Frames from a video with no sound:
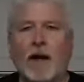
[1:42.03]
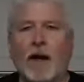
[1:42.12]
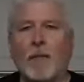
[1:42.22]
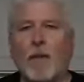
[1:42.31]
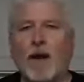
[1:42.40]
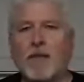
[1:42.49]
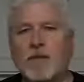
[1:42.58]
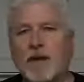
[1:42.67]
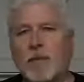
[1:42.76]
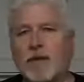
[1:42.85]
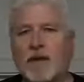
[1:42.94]
I might
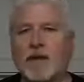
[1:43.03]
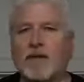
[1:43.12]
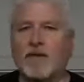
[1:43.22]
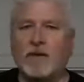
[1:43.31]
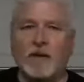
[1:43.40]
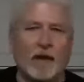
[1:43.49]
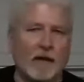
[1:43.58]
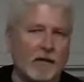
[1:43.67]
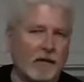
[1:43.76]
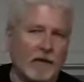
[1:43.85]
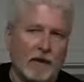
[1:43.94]
be up against
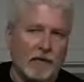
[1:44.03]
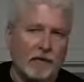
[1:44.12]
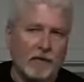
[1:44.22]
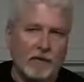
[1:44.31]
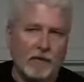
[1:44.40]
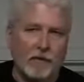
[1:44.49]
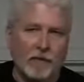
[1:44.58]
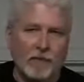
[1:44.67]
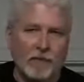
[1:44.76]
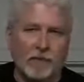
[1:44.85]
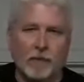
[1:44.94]
as a security
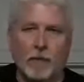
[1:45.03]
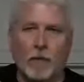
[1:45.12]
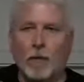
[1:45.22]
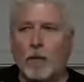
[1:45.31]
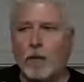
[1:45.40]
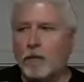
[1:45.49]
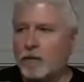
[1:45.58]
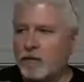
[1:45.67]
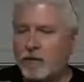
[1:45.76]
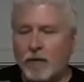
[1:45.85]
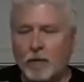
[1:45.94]
officer or
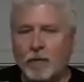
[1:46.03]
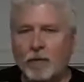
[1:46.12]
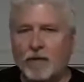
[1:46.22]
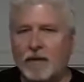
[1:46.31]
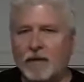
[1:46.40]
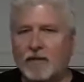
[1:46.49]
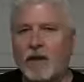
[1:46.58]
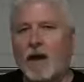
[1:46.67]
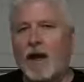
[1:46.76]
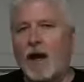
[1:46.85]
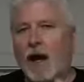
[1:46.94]
just home defense.
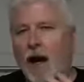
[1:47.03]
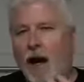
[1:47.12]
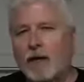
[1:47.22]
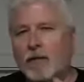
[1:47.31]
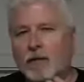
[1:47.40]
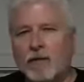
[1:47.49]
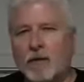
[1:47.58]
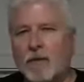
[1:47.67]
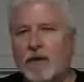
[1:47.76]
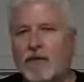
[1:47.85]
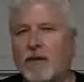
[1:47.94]
I don't see
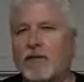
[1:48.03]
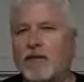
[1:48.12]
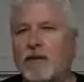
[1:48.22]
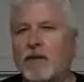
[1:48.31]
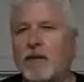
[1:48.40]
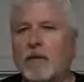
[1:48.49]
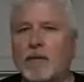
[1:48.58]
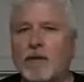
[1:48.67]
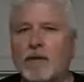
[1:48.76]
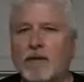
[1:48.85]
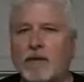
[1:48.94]
myself dealing
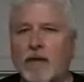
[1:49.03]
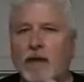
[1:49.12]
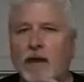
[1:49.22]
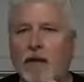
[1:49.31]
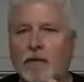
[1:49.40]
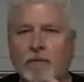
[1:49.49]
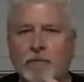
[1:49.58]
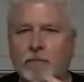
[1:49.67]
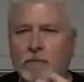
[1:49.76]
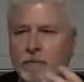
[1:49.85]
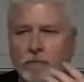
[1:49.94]
with
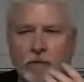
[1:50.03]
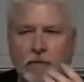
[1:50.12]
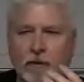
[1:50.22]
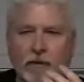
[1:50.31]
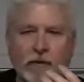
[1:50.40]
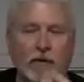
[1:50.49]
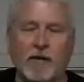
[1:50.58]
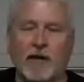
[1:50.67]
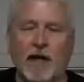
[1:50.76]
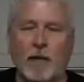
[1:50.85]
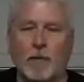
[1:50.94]
30
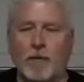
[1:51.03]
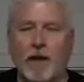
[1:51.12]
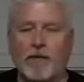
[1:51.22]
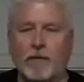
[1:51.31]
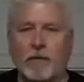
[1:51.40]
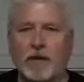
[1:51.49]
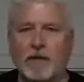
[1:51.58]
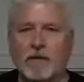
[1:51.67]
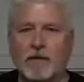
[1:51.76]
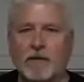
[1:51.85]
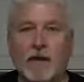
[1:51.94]
caliber rifle
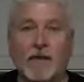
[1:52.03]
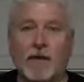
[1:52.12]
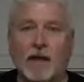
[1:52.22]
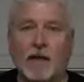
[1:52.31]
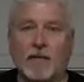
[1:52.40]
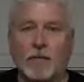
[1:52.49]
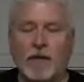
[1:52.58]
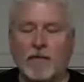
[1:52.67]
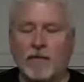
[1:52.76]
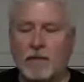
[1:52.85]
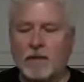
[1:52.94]
rounds or anything out of a
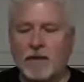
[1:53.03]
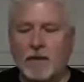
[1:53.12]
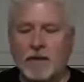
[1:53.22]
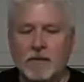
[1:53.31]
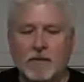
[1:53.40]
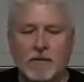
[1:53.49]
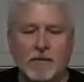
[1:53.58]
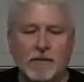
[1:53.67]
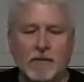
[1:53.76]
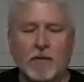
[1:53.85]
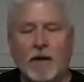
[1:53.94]
rifle, to be honest with you.
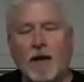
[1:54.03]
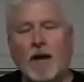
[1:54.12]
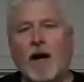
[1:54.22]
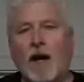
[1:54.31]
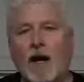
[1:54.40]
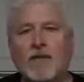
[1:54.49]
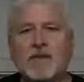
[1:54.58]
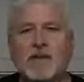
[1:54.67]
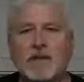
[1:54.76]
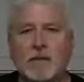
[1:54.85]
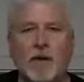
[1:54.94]
So
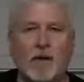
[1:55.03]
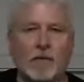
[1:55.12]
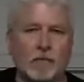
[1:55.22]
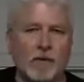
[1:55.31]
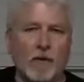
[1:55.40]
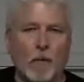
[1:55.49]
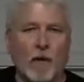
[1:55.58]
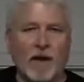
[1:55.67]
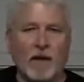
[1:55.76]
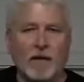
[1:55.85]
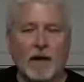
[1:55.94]
obviously it's about
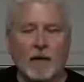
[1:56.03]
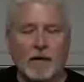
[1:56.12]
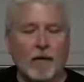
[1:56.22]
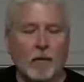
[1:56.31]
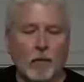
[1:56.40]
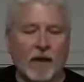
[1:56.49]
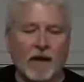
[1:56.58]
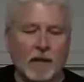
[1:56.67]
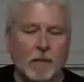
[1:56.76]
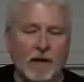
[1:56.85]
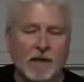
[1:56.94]
weighing
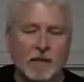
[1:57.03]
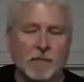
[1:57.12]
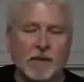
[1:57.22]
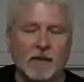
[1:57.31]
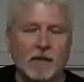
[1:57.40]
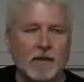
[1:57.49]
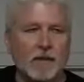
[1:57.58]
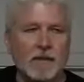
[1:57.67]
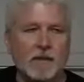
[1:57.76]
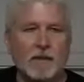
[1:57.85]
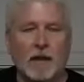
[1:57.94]
the
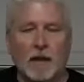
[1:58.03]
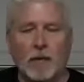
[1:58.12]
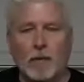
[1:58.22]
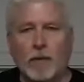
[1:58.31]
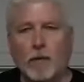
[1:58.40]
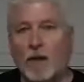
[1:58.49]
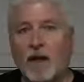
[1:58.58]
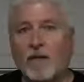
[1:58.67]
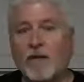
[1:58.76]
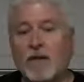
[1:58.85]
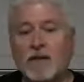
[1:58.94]
possibilities with
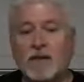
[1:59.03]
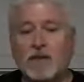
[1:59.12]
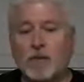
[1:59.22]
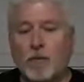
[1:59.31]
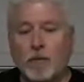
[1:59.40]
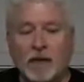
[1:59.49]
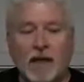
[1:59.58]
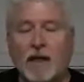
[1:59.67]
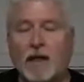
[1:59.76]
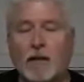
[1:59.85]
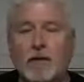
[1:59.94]
whatever it is that you're
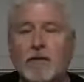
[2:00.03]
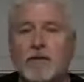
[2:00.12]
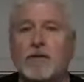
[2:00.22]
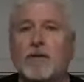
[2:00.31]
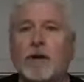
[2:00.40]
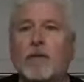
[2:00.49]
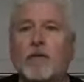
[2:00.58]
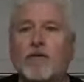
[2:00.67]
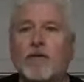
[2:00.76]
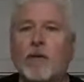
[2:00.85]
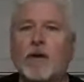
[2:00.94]
planning on using your armor
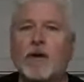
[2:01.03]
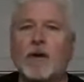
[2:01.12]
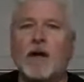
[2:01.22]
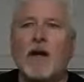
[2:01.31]
for.